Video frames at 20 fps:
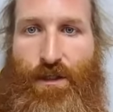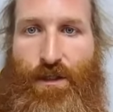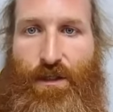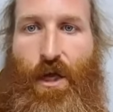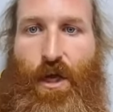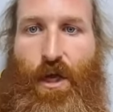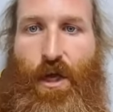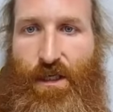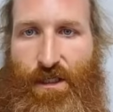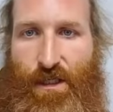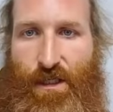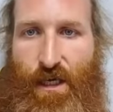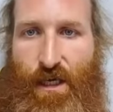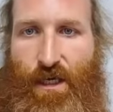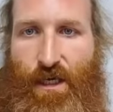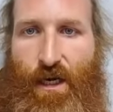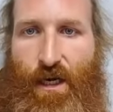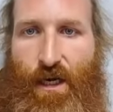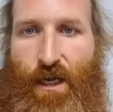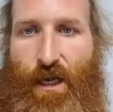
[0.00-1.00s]

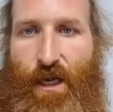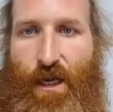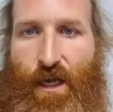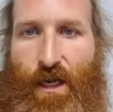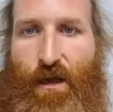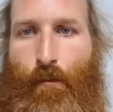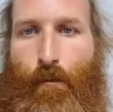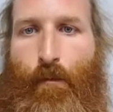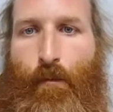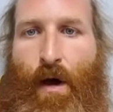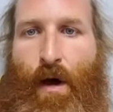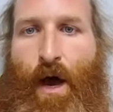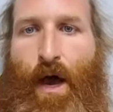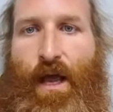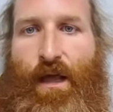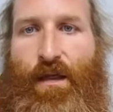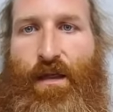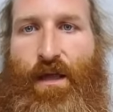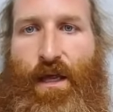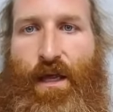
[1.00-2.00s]
continually by
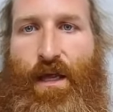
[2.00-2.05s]
the